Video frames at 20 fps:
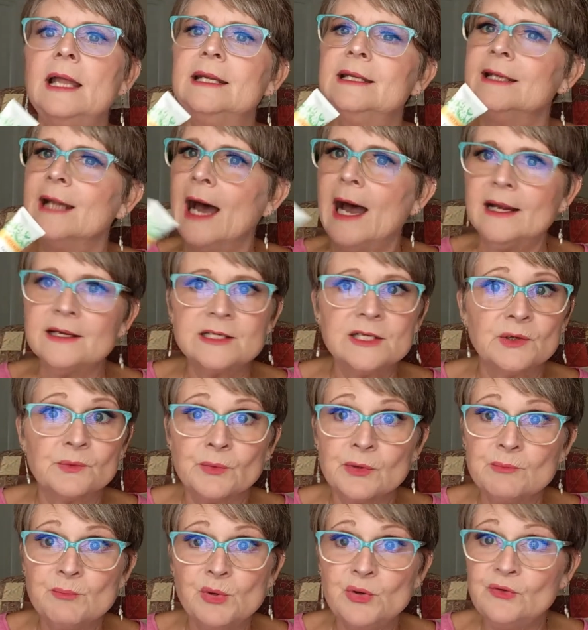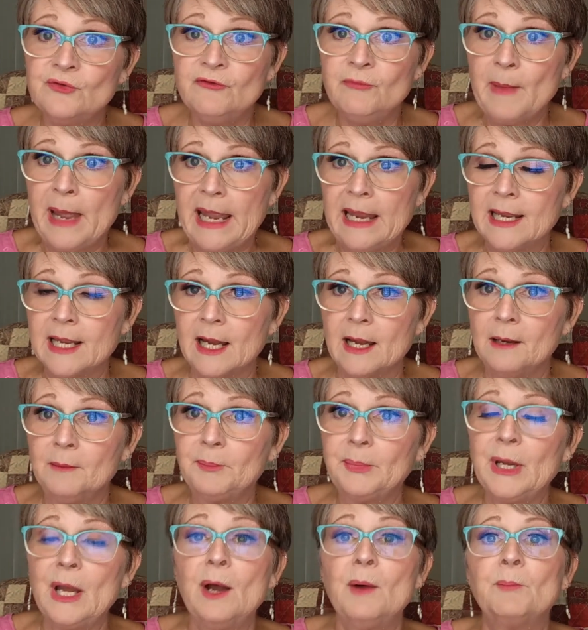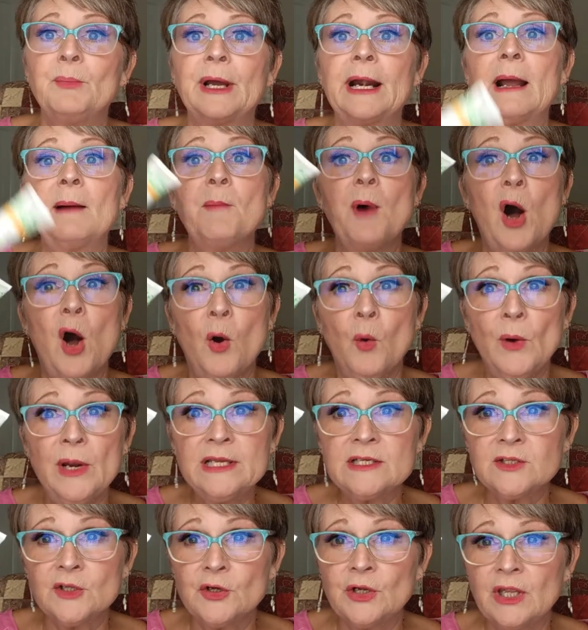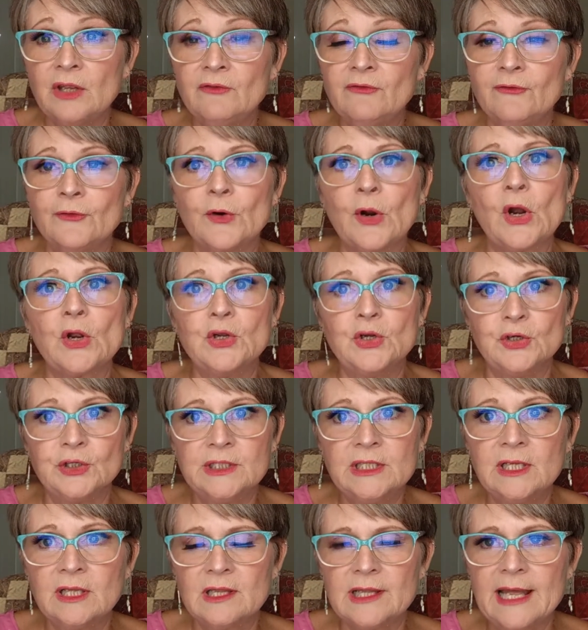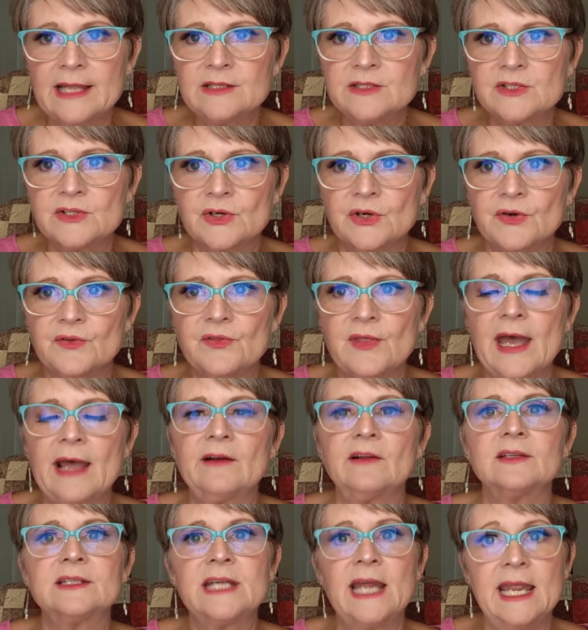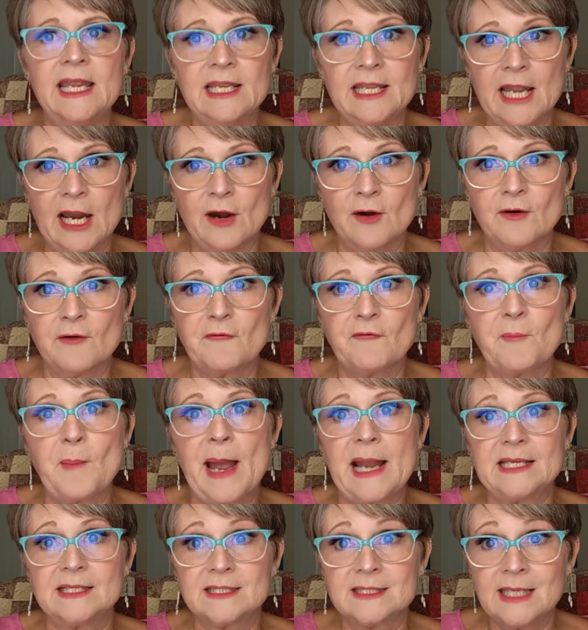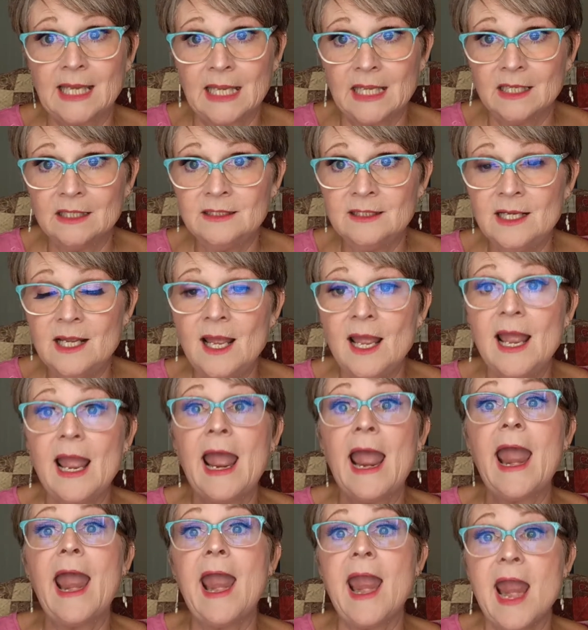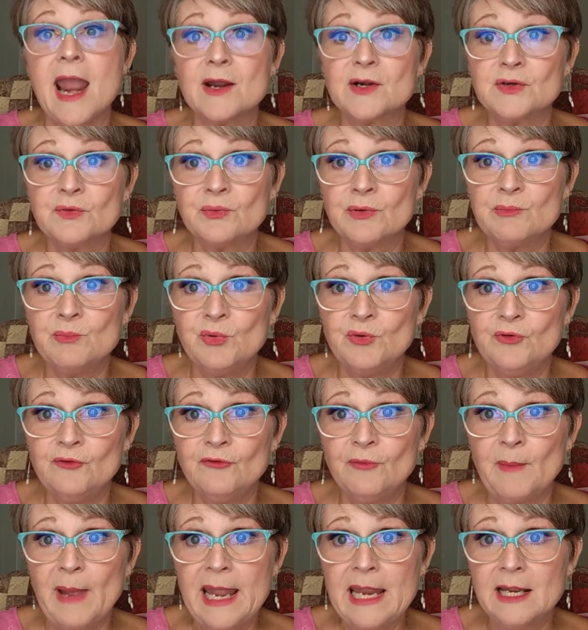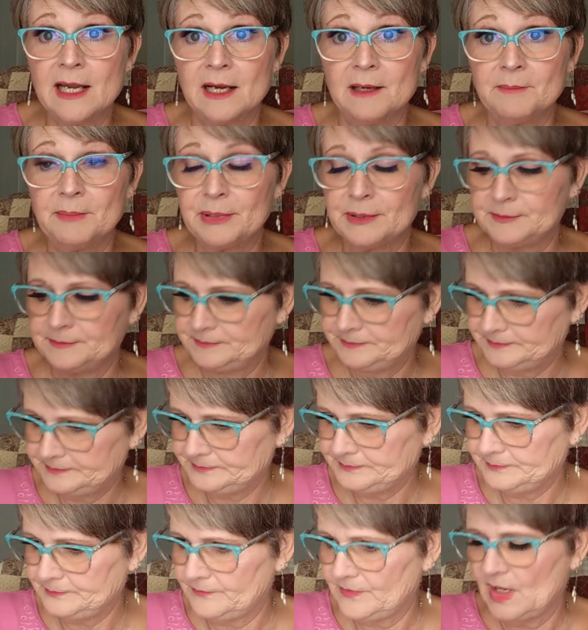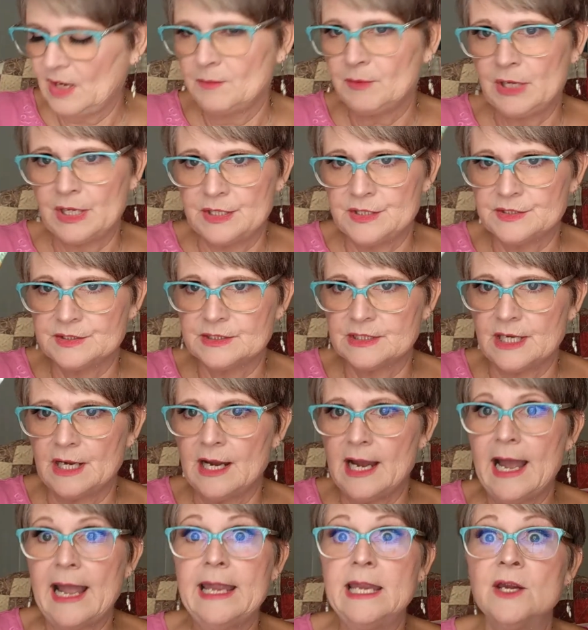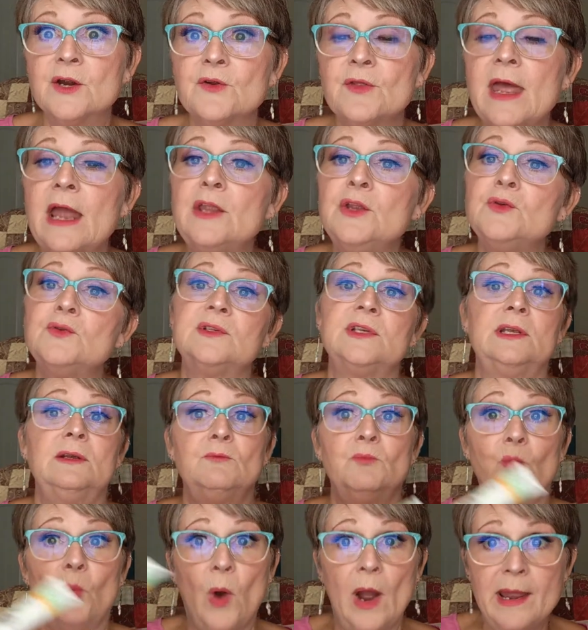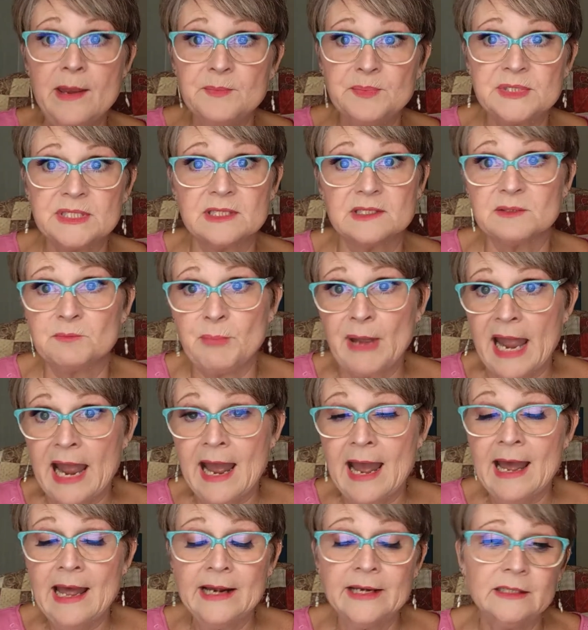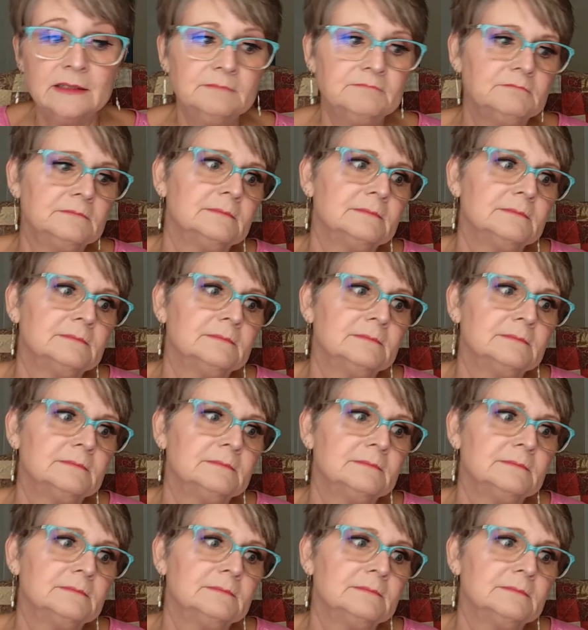not to remove makeup, but I'm always looking for a good cleanser that'll take care of my skin and remove makeup, because I hear that using wipes is bad.